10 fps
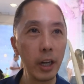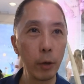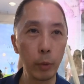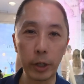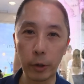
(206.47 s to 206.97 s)

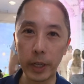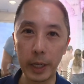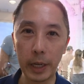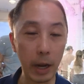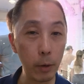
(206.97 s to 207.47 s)
We
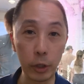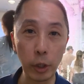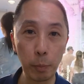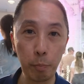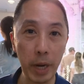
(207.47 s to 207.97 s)
agreed I would just
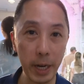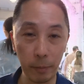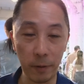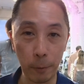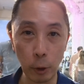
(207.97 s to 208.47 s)
pay him the
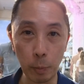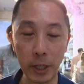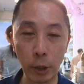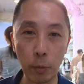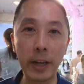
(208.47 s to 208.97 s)
first
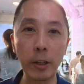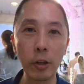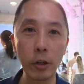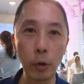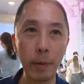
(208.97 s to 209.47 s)
month's rent,
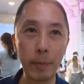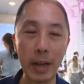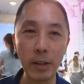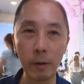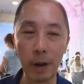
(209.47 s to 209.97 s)
so
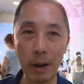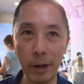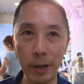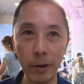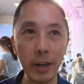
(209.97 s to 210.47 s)

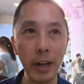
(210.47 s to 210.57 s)
12,500,